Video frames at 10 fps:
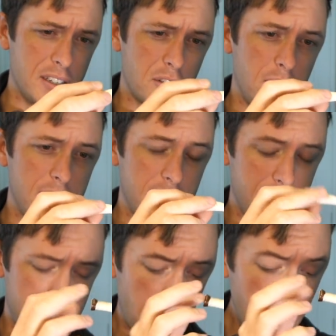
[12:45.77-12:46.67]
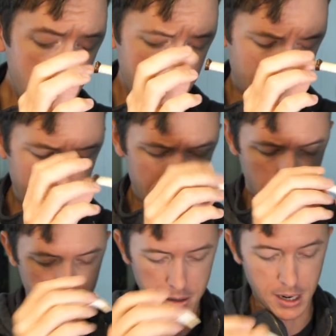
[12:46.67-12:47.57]
It's crazy. The tooth
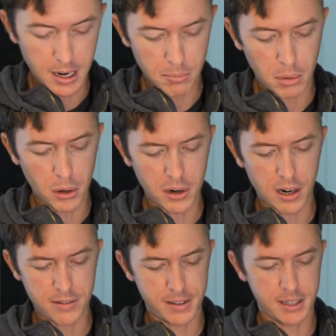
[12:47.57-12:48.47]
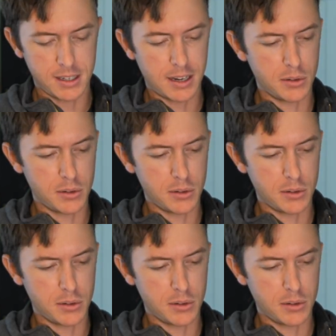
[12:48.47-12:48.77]
actually broke off this.